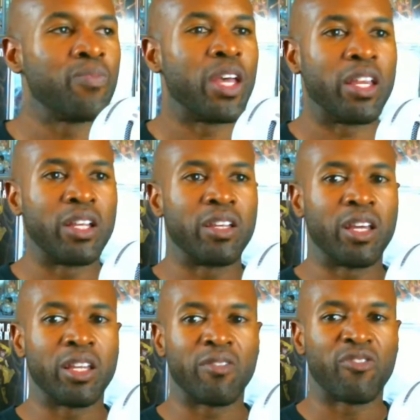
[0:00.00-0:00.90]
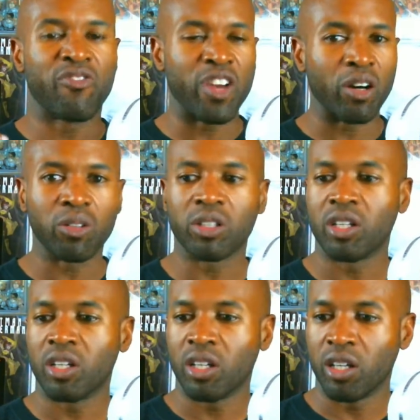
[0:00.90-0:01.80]
and it felt
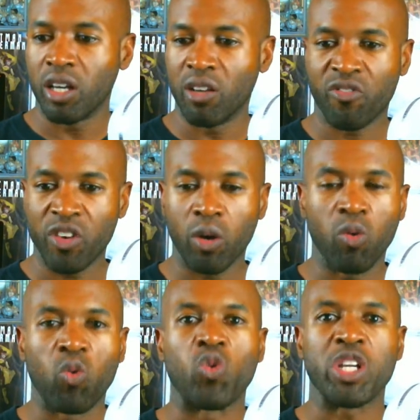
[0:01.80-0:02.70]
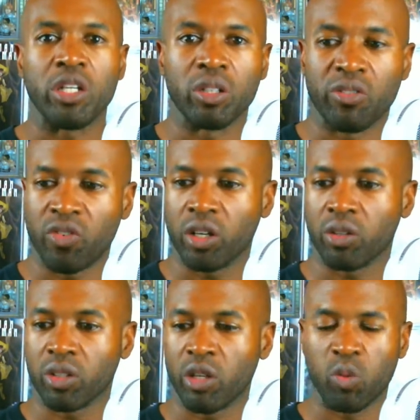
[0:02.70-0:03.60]
real.
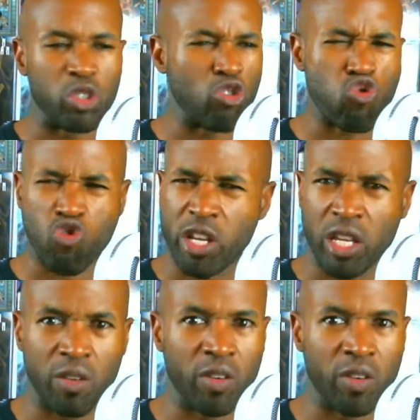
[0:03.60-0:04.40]
It was gritty,